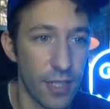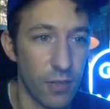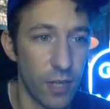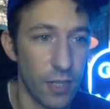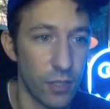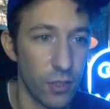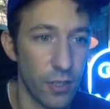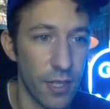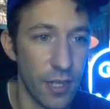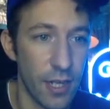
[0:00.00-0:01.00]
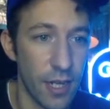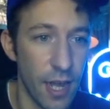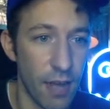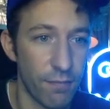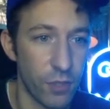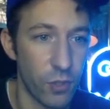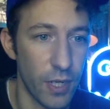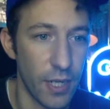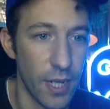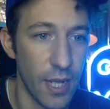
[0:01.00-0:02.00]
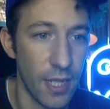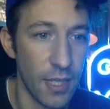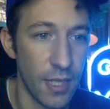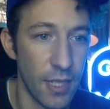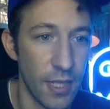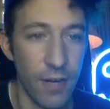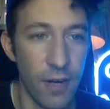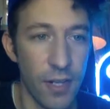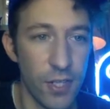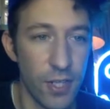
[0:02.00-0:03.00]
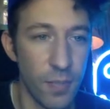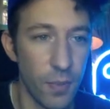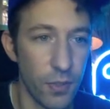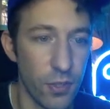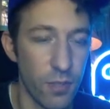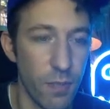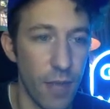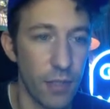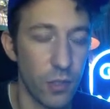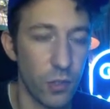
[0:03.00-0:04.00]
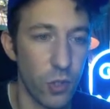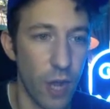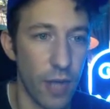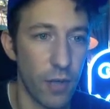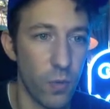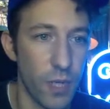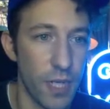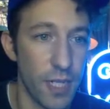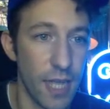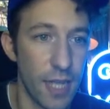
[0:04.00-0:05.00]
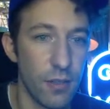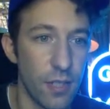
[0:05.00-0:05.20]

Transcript: directory, I've created a very simple smart contract with a